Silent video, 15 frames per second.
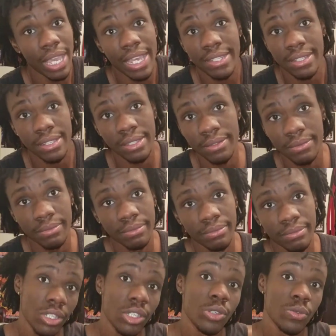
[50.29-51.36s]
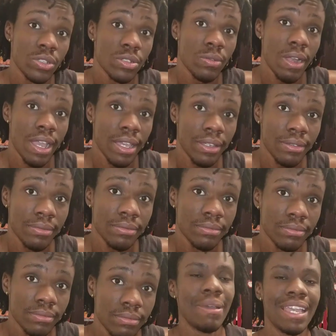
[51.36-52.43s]
You guessed it. You was right.
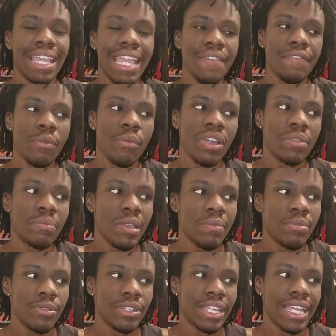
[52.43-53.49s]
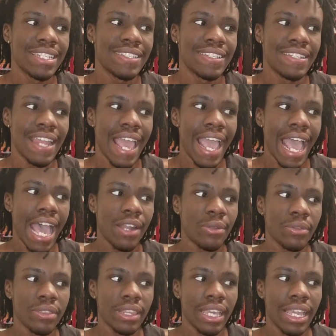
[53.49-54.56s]
But even with people guessing that,
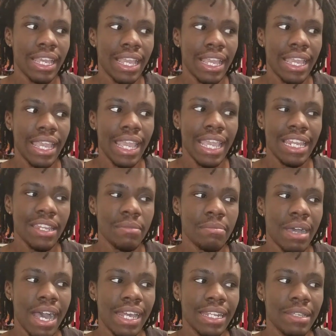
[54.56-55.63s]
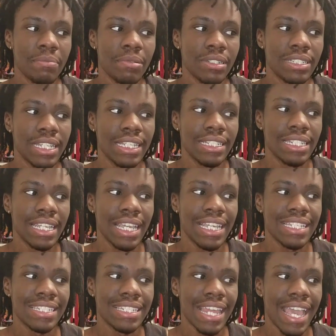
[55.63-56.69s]
I don't think anybody
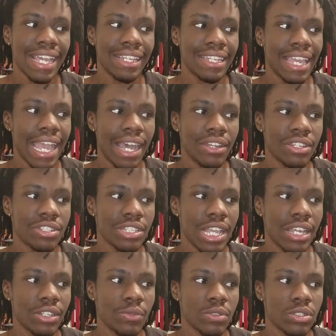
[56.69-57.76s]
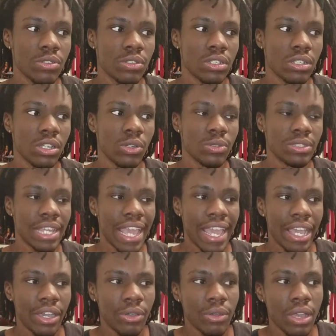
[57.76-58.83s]
predicted exactly how this chapter was going to go
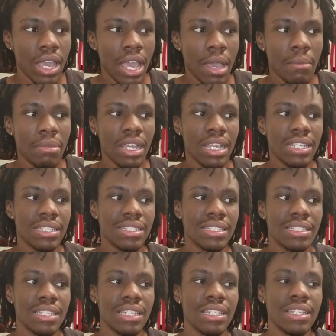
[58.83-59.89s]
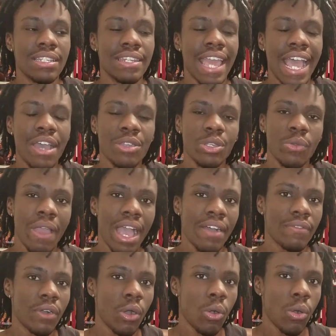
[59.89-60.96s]
down. Because now you
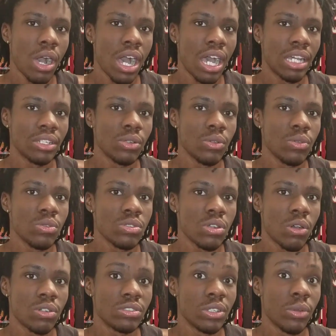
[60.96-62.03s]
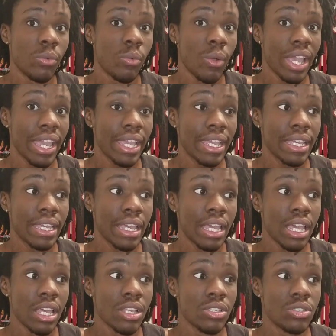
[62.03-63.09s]
have Ohan who's on the way
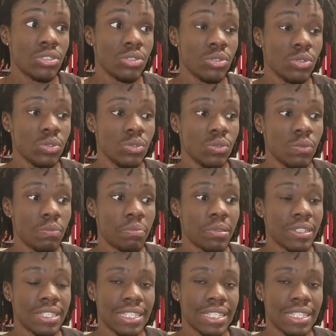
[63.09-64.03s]
to